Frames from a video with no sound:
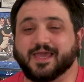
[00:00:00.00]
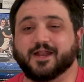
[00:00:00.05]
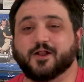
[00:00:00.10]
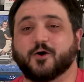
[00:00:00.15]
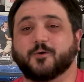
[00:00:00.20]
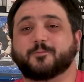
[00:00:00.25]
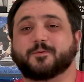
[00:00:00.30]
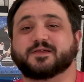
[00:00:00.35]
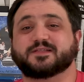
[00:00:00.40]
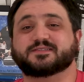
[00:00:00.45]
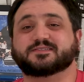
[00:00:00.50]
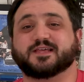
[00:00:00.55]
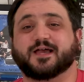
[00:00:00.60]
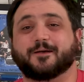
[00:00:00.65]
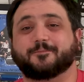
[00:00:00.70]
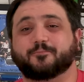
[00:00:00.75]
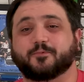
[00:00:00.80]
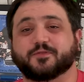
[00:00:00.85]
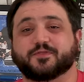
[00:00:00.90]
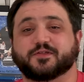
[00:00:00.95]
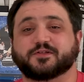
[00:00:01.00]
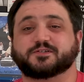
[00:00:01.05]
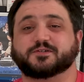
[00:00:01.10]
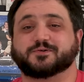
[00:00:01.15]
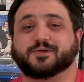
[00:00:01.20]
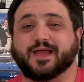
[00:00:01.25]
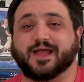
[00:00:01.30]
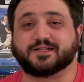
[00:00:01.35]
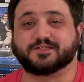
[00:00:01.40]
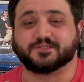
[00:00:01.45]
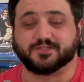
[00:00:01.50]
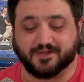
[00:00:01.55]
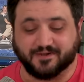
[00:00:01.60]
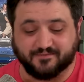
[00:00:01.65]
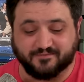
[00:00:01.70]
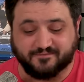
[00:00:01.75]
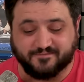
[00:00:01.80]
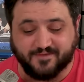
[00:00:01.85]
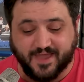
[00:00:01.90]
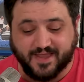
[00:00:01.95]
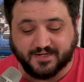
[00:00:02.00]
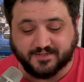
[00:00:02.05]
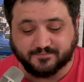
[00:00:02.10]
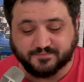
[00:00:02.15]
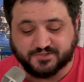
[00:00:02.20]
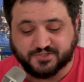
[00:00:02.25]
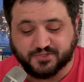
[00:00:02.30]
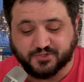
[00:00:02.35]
It opens up with the director of Venom